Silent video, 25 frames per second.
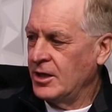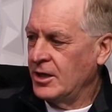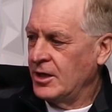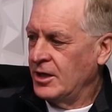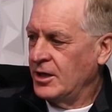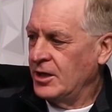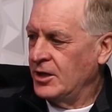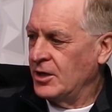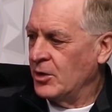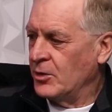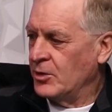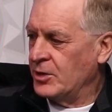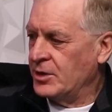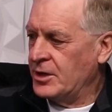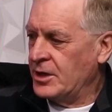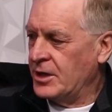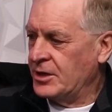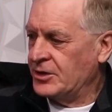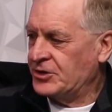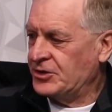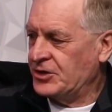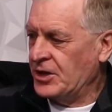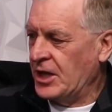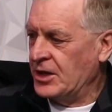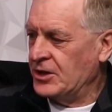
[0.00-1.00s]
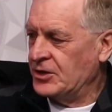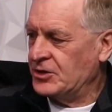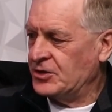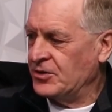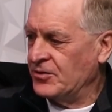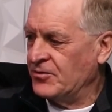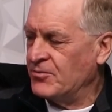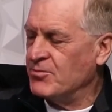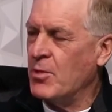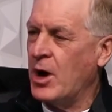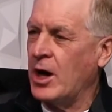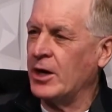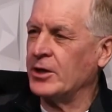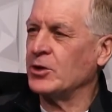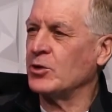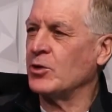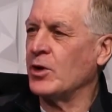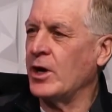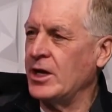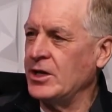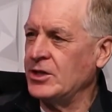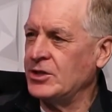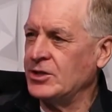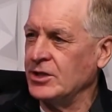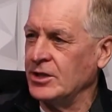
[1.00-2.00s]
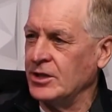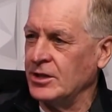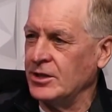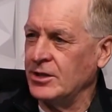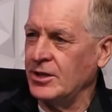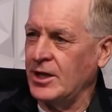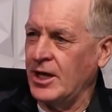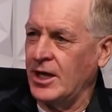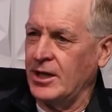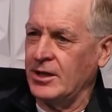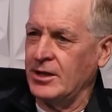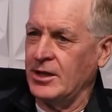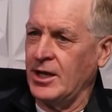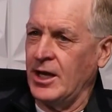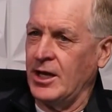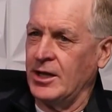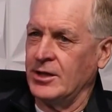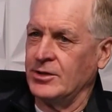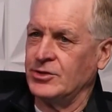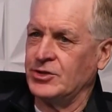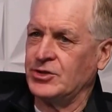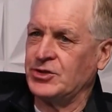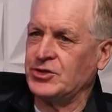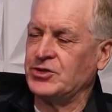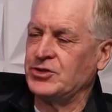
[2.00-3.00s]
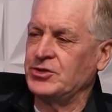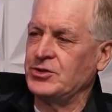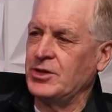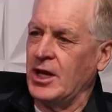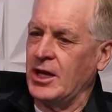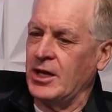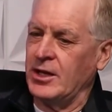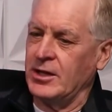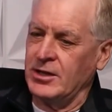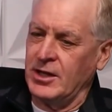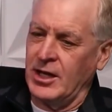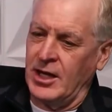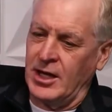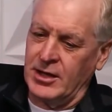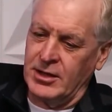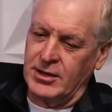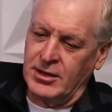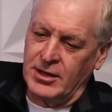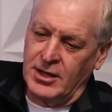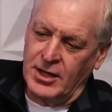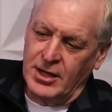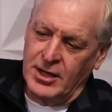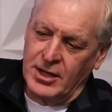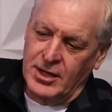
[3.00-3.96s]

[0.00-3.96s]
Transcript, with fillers: you know, a sense of moderation and